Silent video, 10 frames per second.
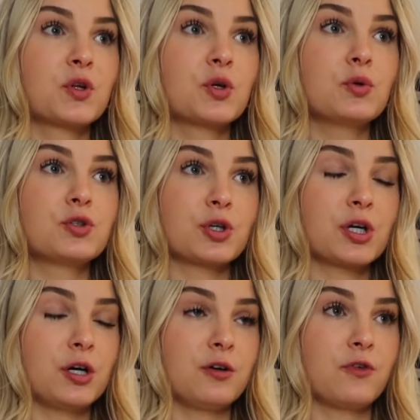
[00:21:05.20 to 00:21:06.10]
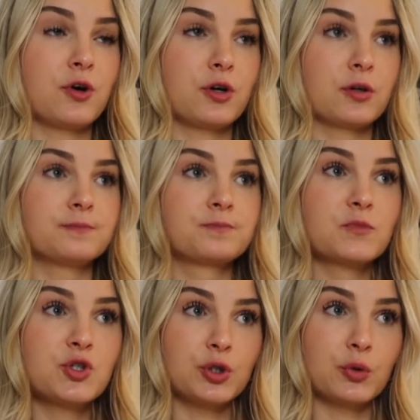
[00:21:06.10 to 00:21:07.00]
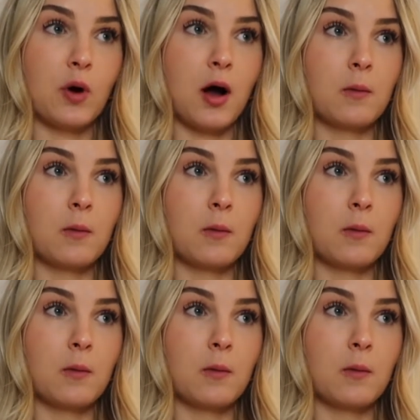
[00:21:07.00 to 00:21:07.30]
who took care of her 2